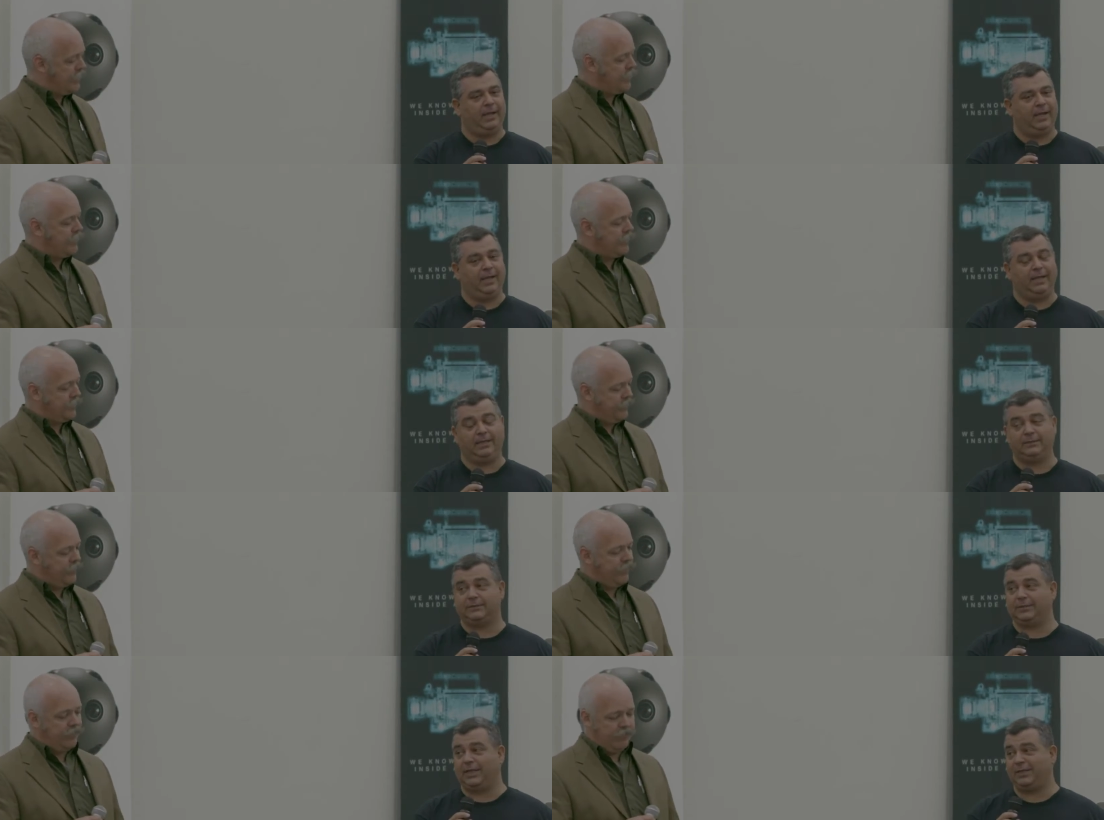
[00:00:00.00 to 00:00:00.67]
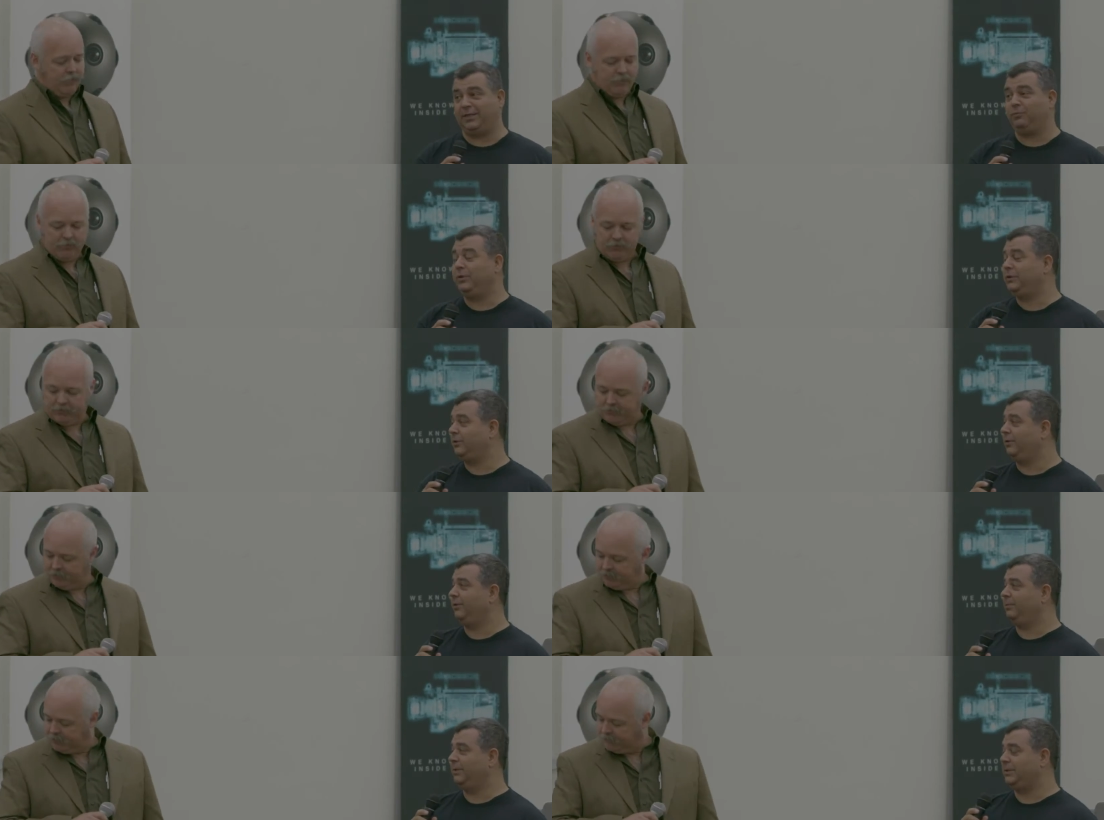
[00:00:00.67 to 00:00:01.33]
Speaker 1: And I think we
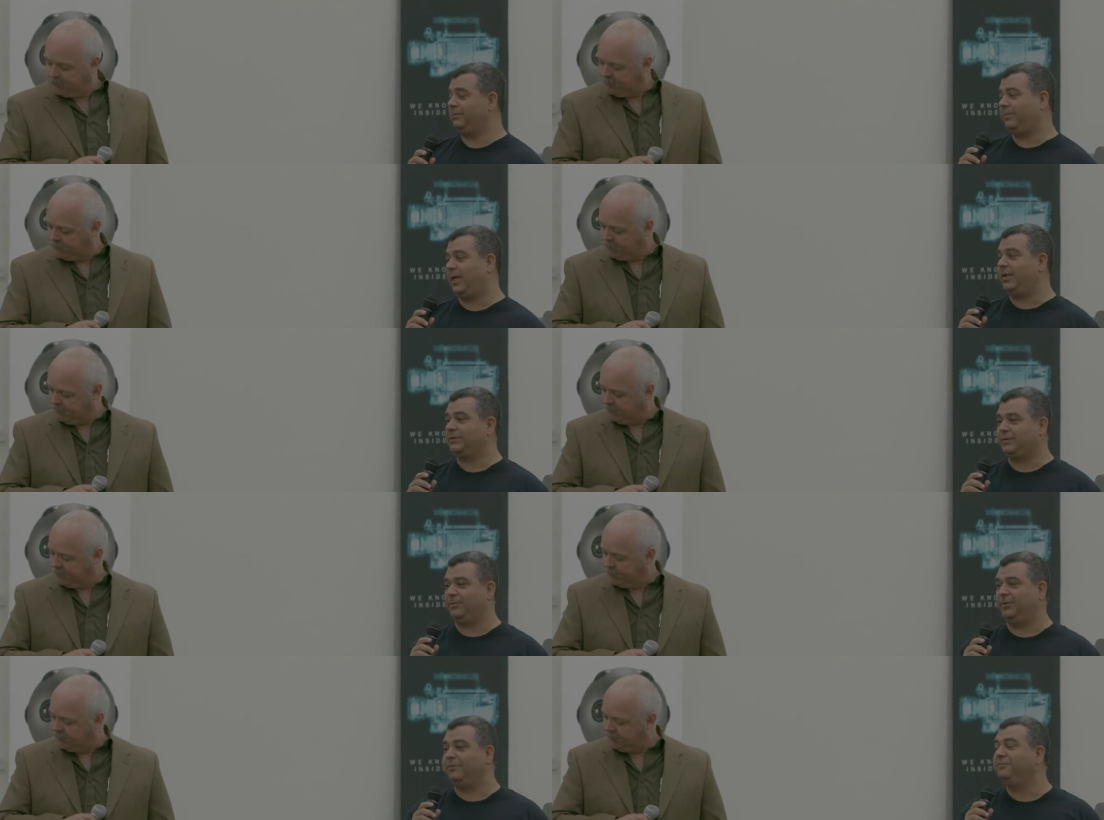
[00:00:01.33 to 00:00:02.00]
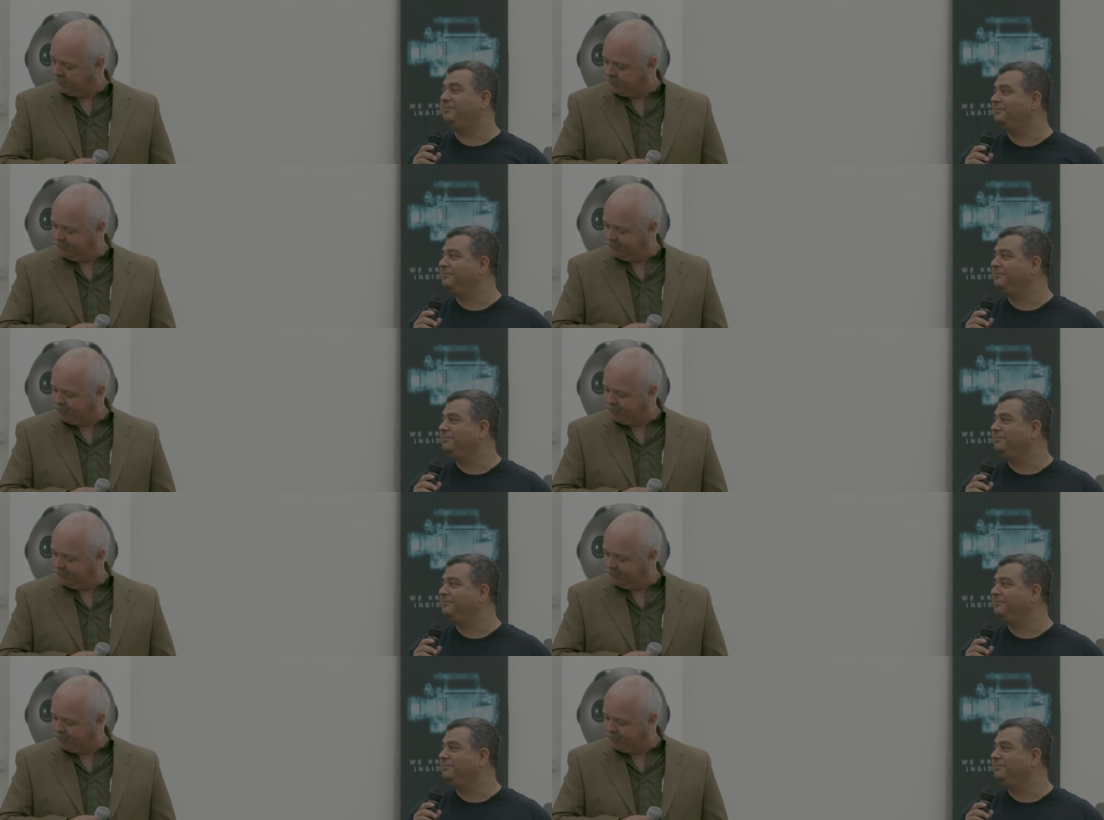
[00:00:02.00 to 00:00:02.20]
told them it's impossible.